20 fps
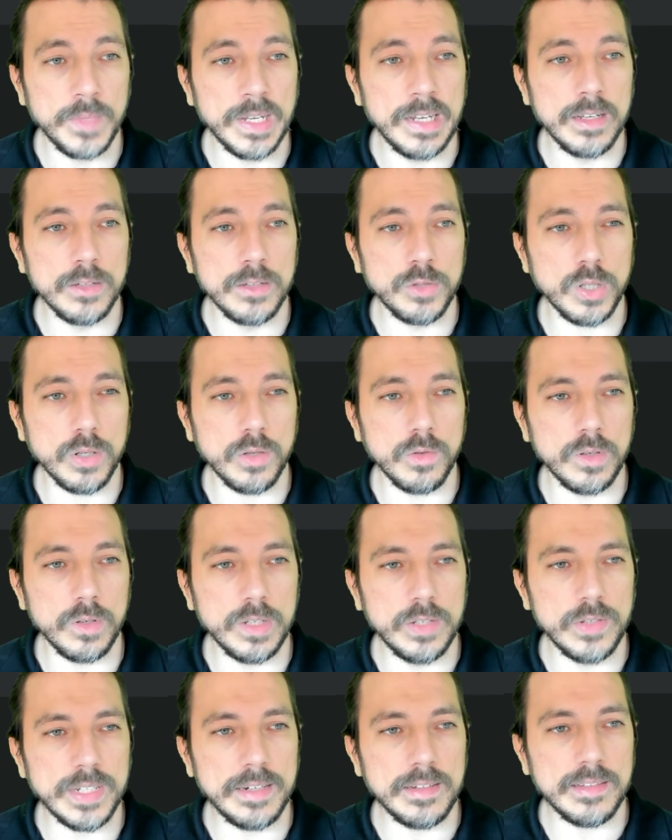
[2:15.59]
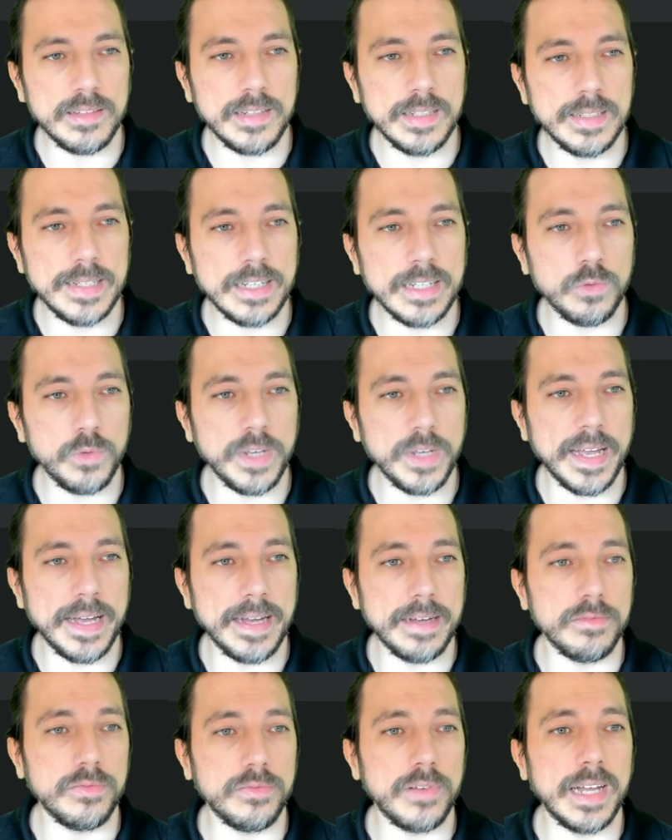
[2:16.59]
So you can see that we
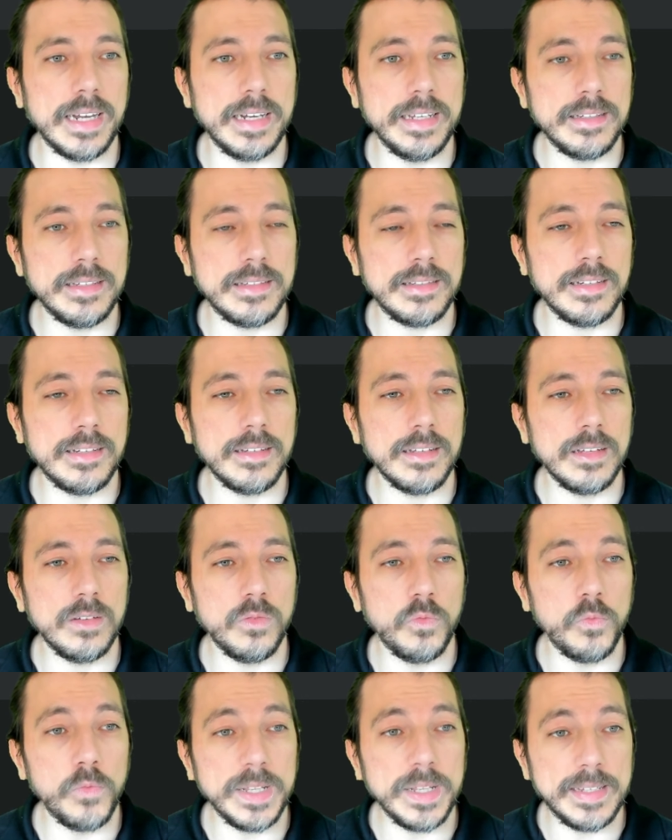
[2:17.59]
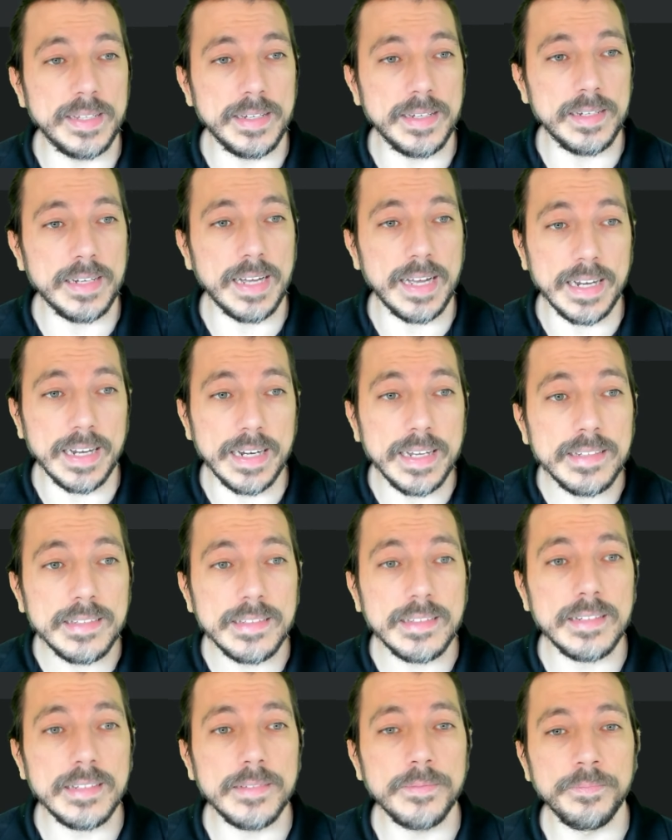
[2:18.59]
have a list within a
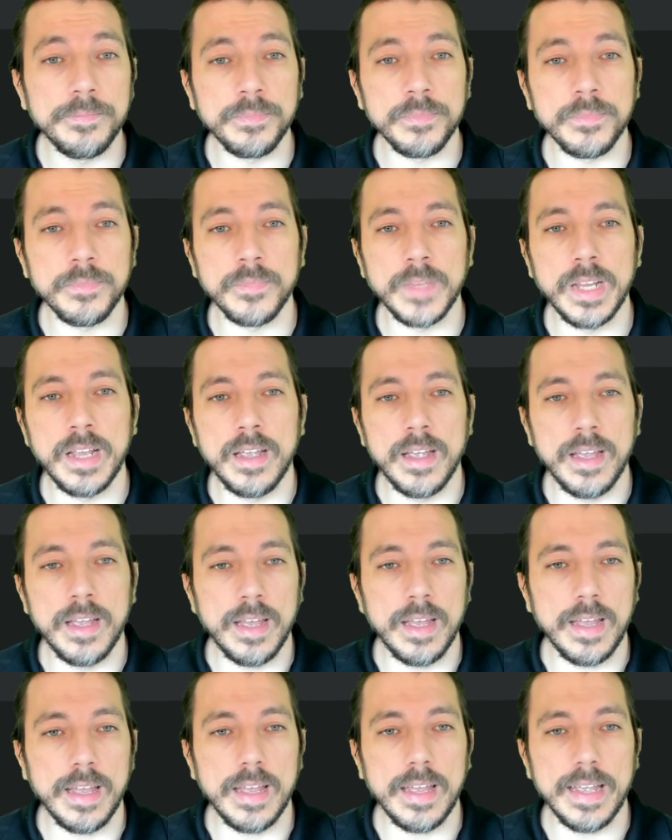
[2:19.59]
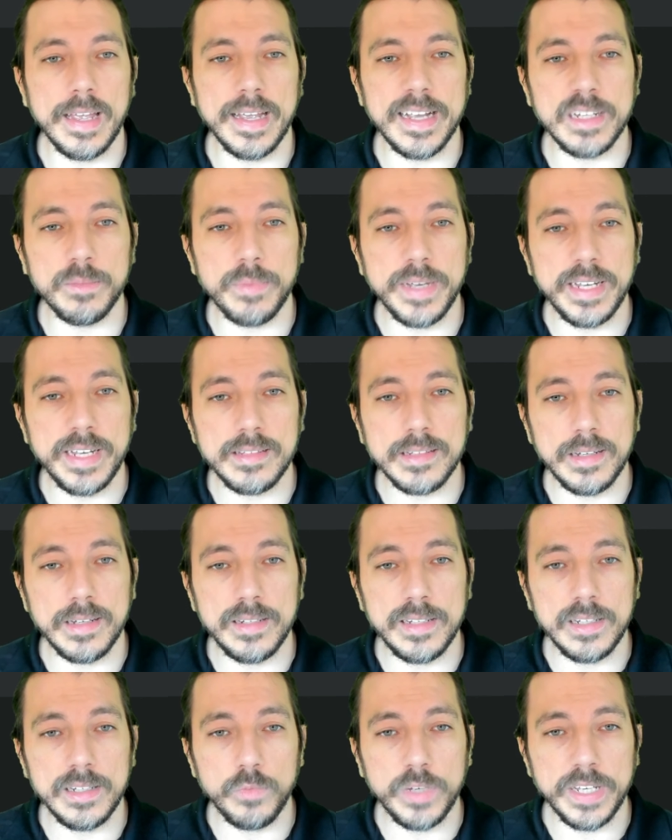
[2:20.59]
list. And
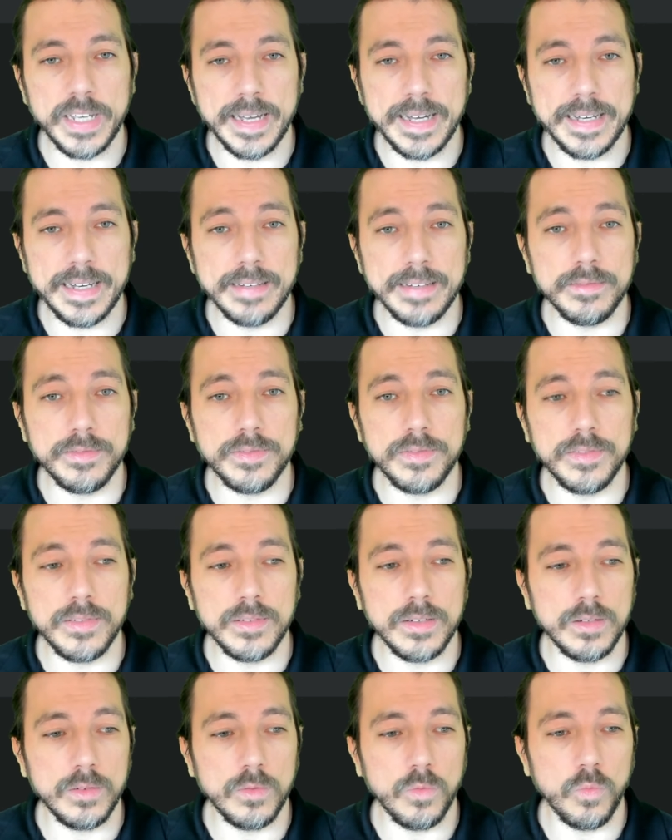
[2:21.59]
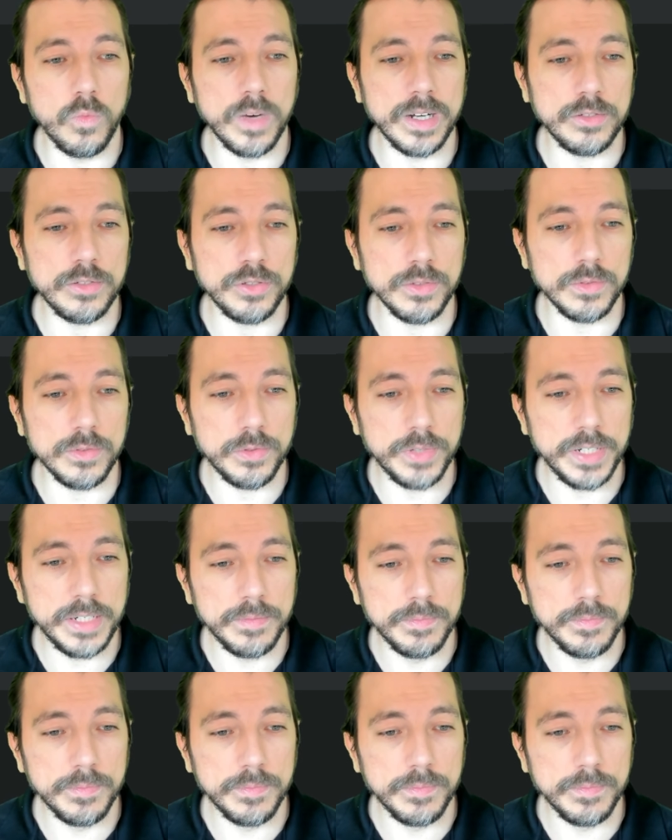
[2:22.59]
basically we have 1, 2, 3.